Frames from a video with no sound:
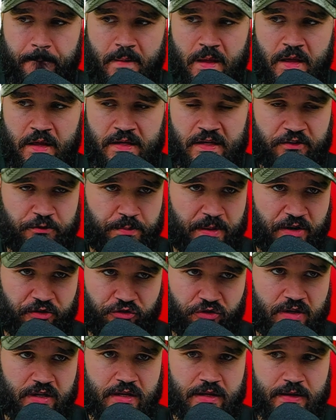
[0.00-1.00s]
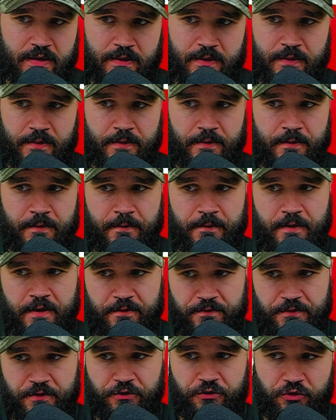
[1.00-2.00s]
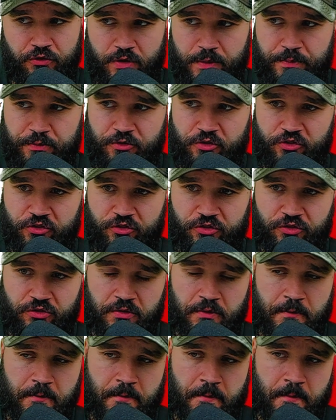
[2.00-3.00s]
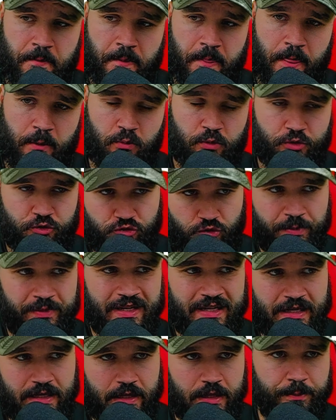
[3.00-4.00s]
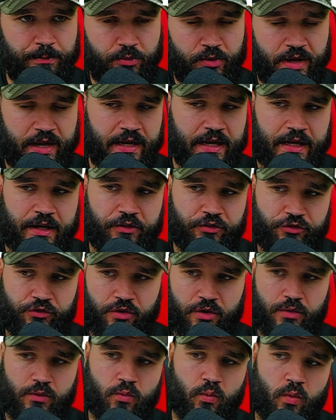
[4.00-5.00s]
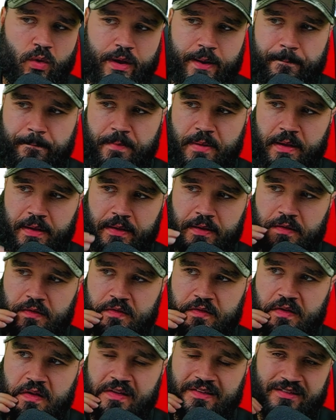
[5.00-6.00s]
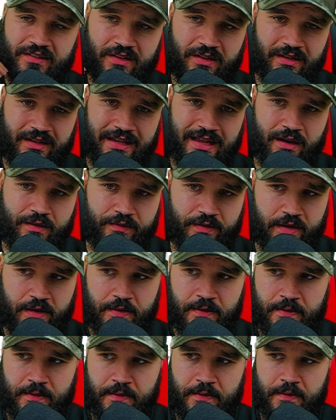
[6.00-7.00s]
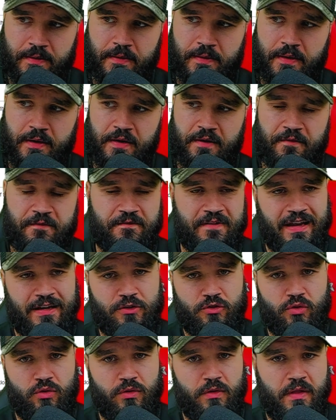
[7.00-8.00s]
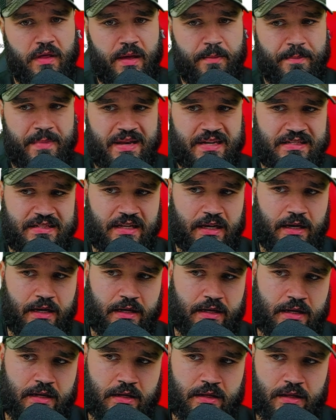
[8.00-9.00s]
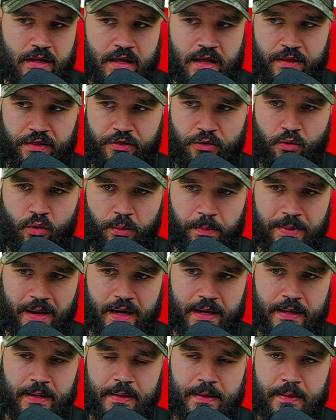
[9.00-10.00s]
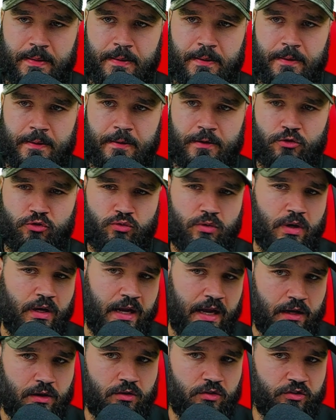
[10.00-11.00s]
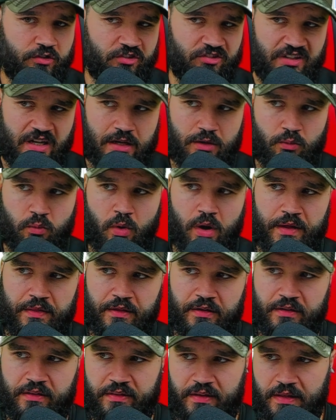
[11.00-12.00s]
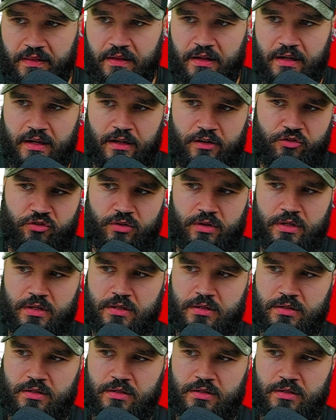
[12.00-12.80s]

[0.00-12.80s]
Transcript: And especially if the scriptures were drummed into the brain in a certain way, it could certainly have an effect on their mentality and their thought pattern. So I can understand why they'd think that, actually.